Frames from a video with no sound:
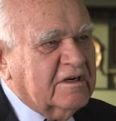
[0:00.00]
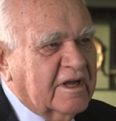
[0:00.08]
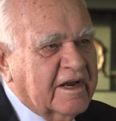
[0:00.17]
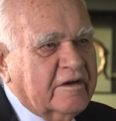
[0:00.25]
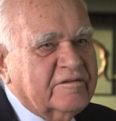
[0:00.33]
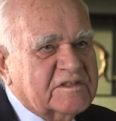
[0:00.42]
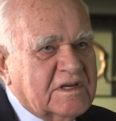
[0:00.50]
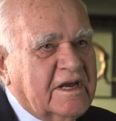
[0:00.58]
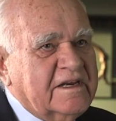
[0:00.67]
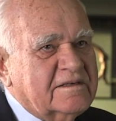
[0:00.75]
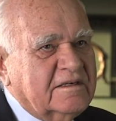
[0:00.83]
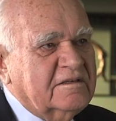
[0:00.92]
line of
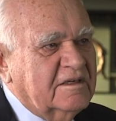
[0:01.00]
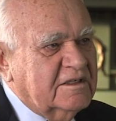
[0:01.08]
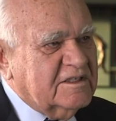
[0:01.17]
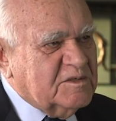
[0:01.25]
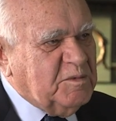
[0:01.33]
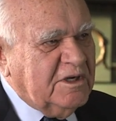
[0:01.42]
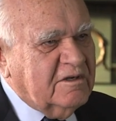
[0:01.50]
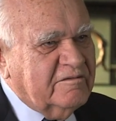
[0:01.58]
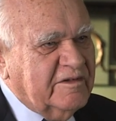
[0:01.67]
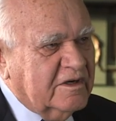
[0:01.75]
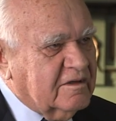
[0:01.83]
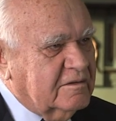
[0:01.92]
sight and speed of
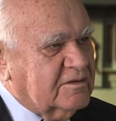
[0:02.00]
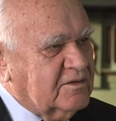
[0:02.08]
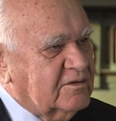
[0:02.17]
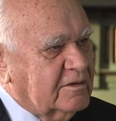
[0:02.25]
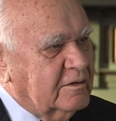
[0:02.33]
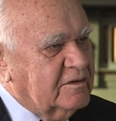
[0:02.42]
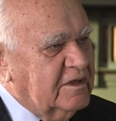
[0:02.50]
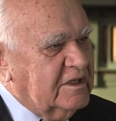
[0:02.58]
vehicles and so on.